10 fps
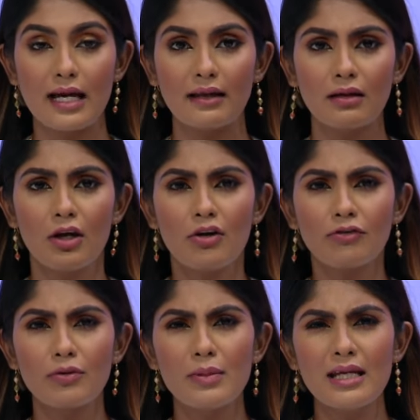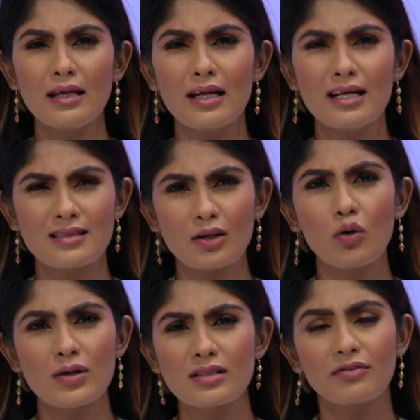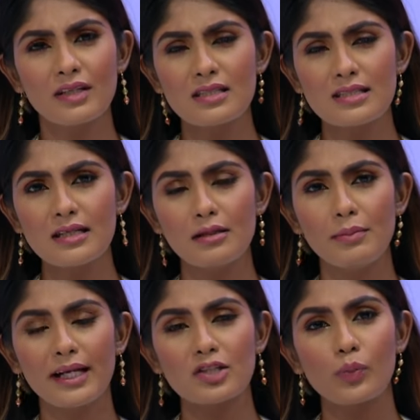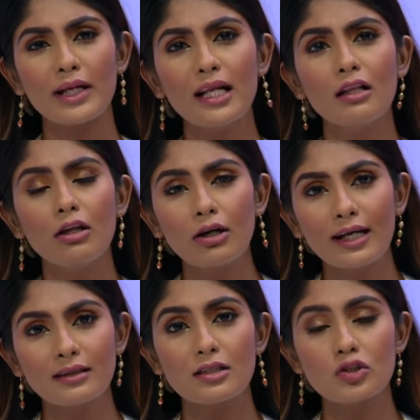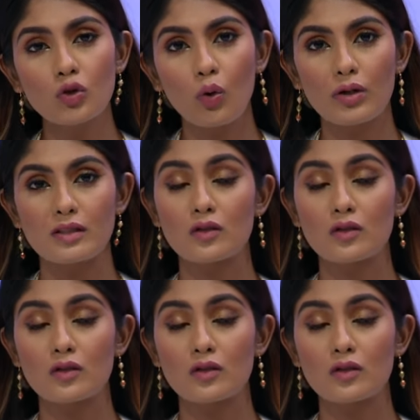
And for me, it's a cause of concern because when I look at the scores,